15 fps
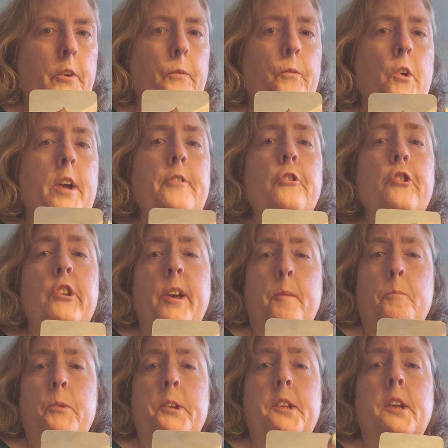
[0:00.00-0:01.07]

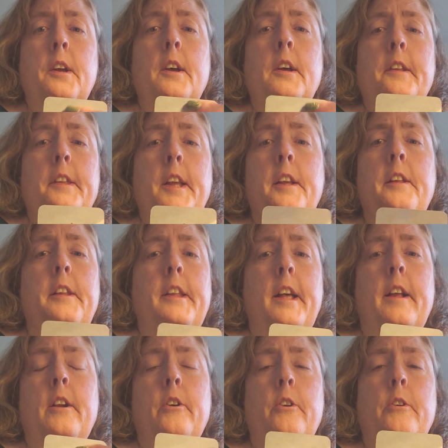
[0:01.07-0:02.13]
friendships, things
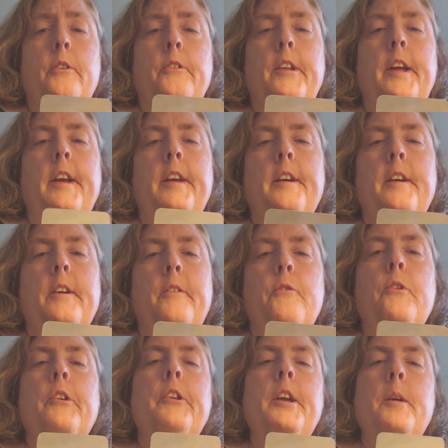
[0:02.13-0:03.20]
that are like
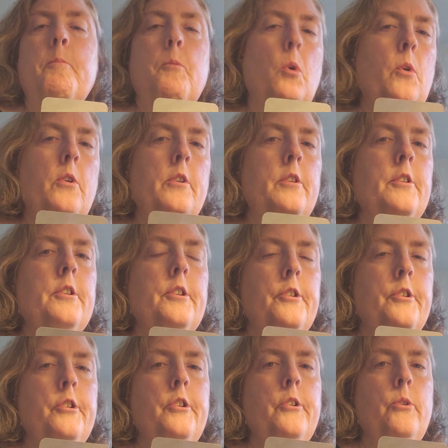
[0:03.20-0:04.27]
really
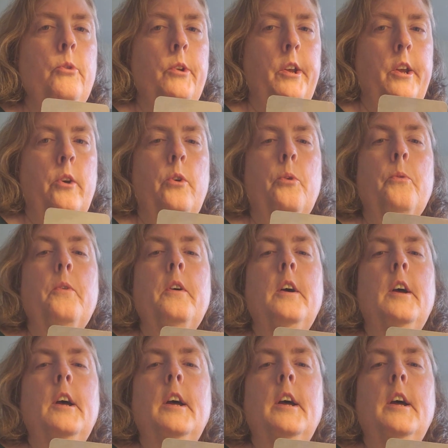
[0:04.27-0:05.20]
important to you.